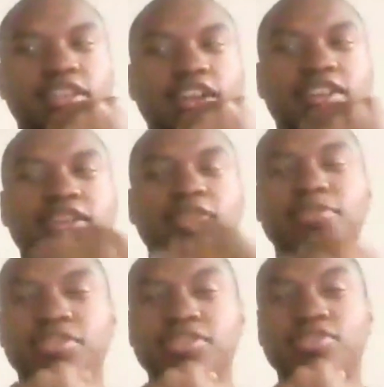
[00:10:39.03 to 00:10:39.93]
it comes
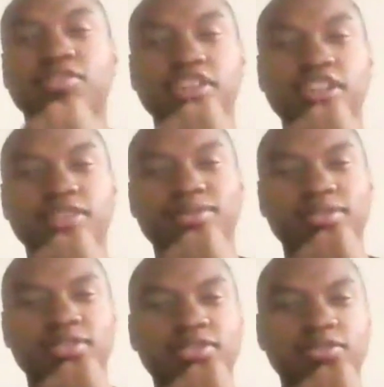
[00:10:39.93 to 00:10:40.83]
with the dream.
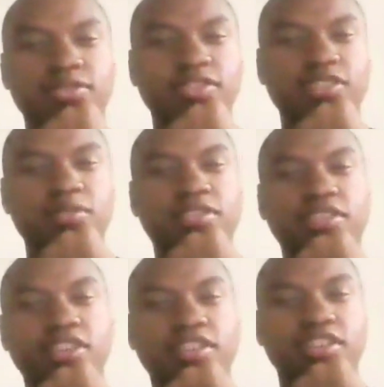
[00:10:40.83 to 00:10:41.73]
You feel
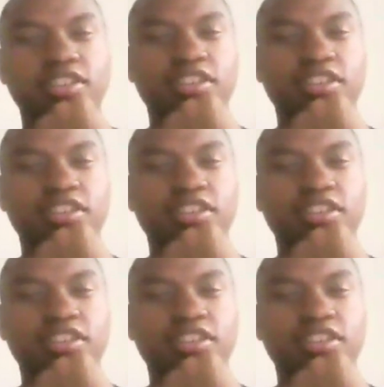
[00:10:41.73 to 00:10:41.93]
me? Like